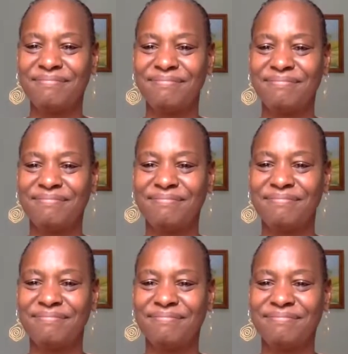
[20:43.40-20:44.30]

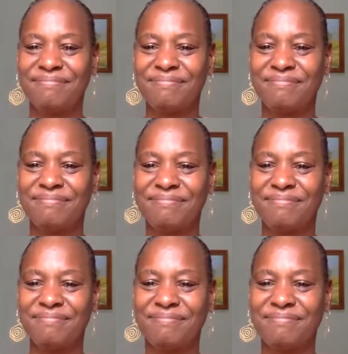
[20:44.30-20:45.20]

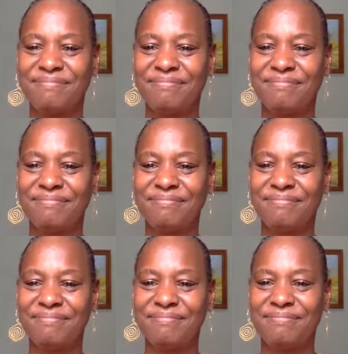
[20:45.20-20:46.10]

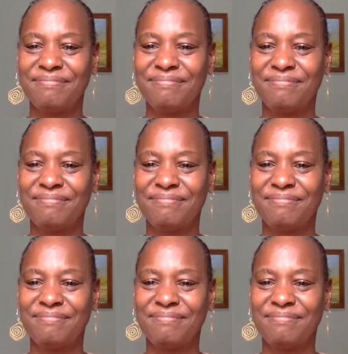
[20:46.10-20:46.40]
(silent)